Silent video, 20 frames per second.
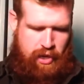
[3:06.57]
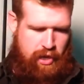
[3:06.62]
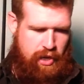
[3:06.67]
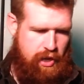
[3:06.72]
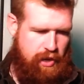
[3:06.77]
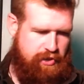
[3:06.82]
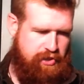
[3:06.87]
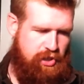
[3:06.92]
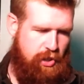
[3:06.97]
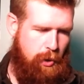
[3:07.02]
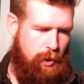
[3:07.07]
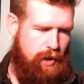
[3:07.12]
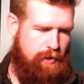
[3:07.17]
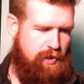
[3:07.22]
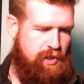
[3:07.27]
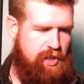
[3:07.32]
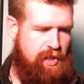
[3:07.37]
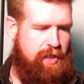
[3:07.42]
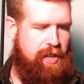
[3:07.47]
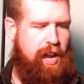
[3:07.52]
And so if
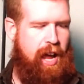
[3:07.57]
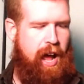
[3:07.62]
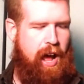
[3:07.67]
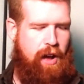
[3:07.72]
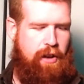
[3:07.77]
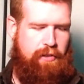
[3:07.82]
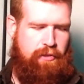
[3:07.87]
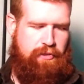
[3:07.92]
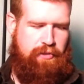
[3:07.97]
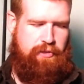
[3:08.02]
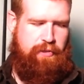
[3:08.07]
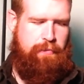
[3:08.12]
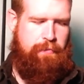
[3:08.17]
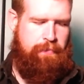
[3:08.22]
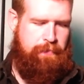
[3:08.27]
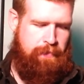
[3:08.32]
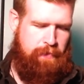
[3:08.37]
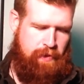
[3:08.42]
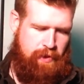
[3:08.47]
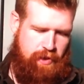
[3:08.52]
you didn't have
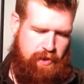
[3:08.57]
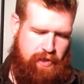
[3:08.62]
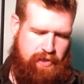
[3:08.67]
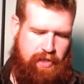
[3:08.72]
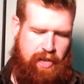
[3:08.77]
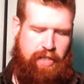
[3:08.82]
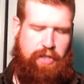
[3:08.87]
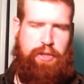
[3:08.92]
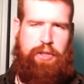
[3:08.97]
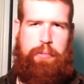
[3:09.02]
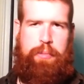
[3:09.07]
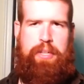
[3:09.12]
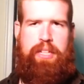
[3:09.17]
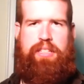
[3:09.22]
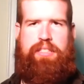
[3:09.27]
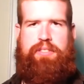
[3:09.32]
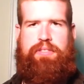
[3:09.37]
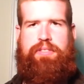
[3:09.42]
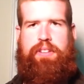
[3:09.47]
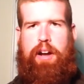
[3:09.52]
this extra
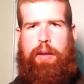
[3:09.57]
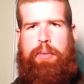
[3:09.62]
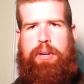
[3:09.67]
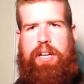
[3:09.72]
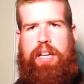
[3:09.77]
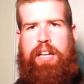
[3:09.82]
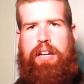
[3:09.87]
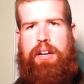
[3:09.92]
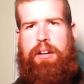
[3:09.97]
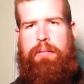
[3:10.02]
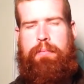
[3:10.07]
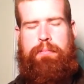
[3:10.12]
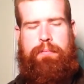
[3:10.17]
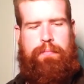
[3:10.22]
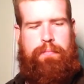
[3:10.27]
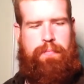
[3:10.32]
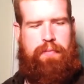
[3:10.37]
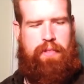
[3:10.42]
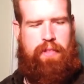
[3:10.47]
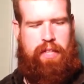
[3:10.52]
piece of fabric here
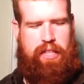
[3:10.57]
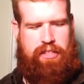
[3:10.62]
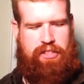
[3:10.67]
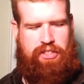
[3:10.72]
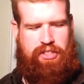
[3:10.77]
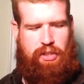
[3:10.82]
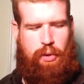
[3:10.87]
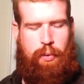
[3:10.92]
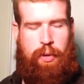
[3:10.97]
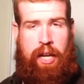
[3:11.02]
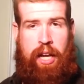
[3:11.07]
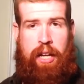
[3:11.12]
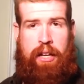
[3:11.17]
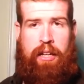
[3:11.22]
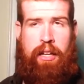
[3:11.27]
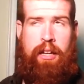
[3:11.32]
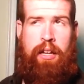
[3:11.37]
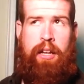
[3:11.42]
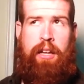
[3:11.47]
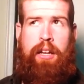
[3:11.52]
that's sewn in,
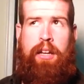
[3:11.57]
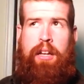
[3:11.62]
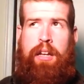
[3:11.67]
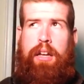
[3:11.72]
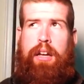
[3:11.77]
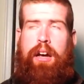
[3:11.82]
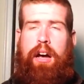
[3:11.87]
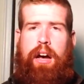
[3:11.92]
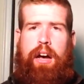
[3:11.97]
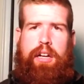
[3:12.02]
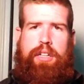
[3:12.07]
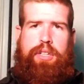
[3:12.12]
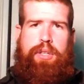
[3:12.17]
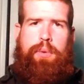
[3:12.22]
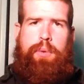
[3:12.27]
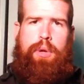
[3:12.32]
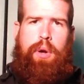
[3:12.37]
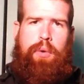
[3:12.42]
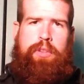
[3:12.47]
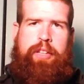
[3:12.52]
you
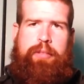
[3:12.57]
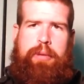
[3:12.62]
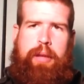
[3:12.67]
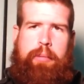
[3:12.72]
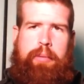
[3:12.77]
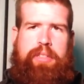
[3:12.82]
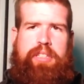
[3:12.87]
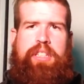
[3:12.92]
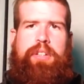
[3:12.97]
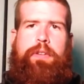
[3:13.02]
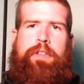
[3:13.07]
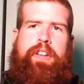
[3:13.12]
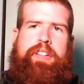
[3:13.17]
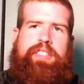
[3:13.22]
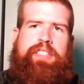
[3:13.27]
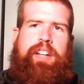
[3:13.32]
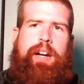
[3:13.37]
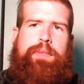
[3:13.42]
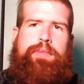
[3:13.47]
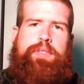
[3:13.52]
would only be able to do this
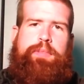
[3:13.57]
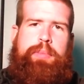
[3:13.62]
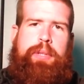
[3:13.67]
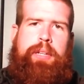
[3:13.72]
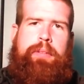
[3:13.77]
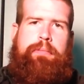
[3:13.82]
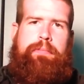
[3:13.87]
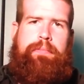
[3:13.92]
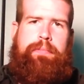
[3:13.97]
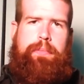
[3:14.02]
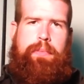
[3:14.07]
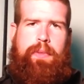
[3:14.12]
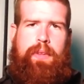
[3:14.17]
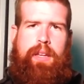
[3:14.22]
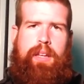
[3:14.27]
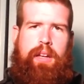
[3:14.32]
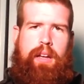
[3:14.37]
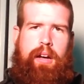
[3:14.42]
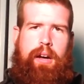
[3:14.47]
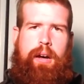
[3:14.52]
comfortably.
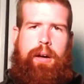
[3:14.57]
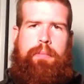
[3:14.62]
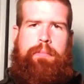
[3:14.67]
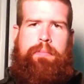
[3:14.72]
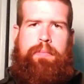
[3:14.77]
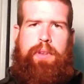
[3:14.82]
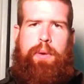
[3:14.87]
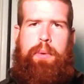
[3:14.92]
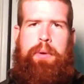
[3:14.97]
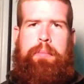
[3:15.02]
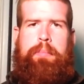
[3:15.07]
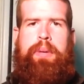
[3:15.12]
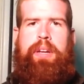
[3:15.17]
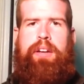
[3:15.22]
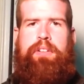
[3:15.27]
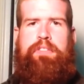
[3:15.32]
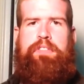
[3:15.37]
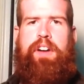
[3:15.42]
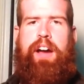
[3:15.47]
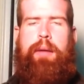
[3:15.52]
There wouldn't be
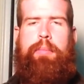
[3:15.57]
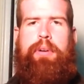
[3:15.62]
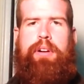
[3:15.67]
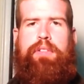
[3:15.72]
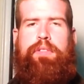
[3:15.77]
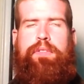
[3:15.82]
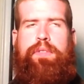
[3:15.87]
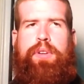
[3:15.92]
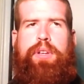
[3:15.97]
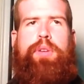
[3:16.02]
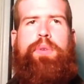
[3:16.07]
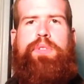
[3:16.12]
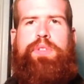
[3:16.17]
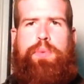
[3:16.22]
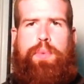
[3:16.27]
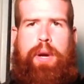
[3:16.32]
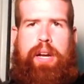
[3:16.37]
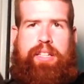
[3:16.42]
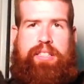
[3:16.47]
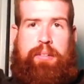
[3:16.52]
enough fabric for you to
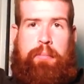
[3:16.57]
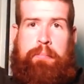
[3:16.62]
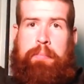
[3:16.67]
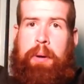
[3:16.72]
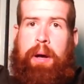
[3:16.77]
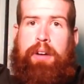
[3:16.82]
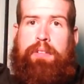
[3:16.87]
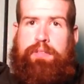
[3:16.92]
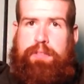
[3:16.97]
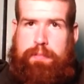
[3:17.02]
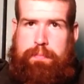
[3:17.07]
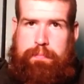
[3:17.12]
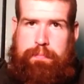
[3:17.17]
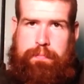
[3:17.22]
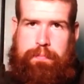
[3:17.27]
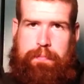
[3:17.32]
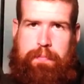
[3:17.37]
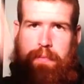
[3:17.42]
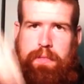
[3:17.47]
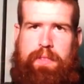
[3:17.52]
raise above
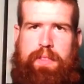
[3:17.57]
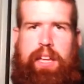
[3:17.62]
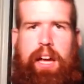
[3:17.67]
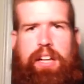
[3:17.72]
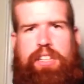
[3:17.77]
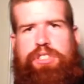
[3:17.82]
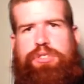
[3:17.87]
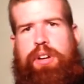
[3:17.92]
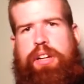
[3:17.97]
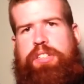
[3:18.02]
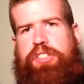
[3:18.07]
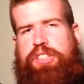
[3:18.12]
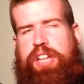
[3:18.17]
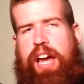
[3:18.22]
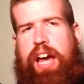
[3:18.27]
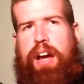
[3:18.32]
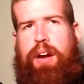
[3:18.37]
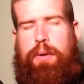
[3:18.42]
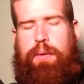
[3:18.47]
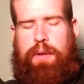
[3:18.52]
that stretches
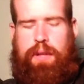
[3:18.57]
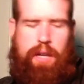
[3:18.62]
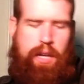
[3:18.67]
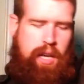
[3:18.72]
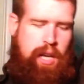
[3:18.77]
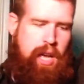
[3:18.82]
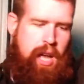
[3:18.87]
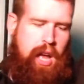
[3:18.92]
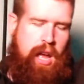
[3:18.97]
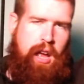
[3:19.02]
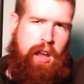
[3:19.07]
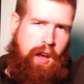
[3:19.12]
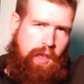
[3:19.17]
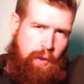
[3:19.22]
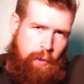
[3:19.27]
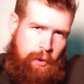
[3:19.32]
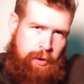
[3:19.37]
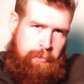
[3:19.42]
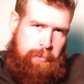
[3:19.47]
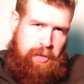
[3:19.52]
out, and
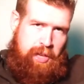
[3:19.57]
there wouldn't be